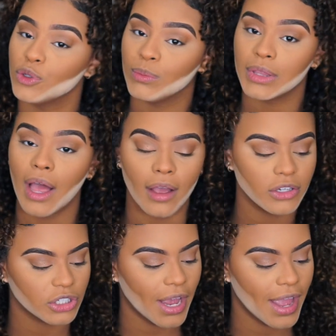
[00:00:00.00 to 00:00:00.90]
to
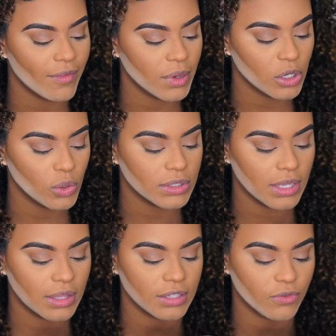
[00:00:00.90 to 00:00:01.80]
blush, I have been
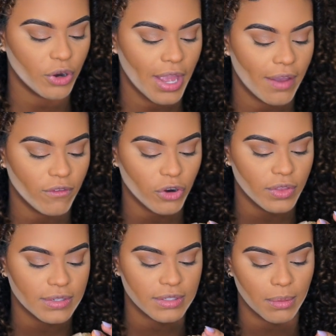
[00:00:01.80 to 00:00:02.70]
using this forever.
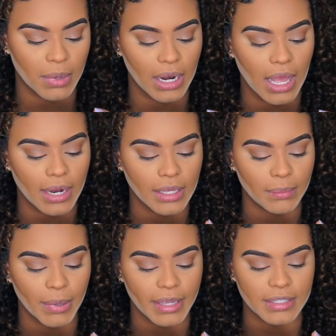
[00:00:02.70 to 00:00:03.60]
This is the
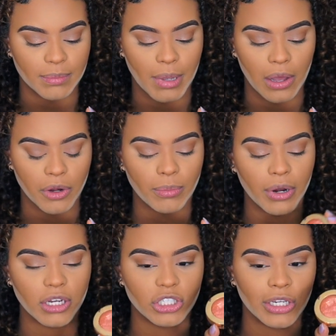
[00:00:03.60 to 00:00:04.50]
Milani Baked Powder
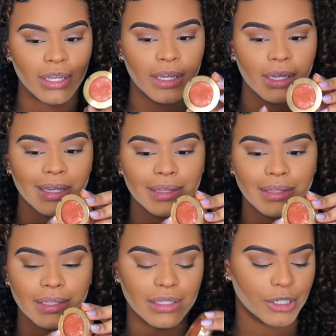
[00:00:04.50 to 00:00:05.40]
Brush.
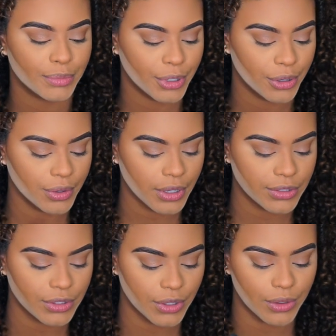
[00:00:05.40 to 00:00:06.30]
The lid broke,
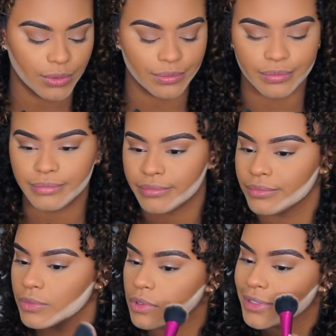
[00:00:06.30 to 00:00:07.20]
so
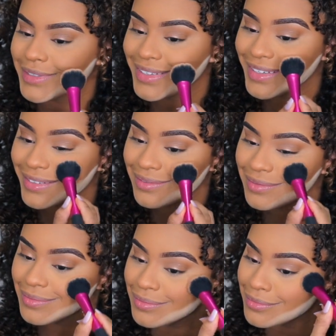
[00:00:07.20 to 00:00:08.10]
we're just gonna
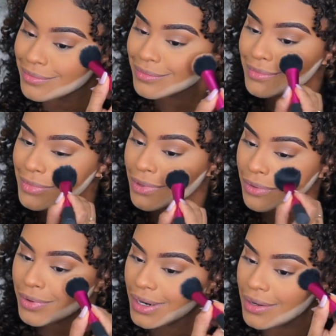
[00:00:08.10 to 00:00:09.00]

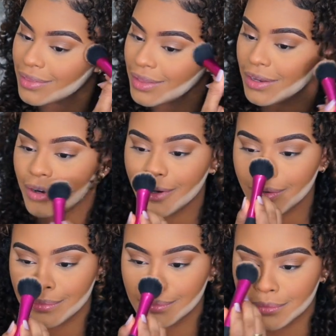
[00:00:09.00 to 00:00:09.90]
go right in
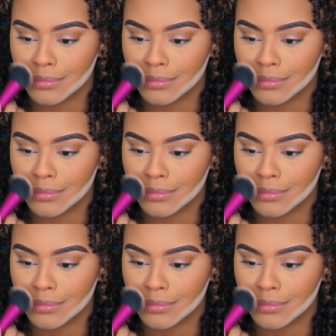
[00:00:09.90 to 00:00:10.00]
there.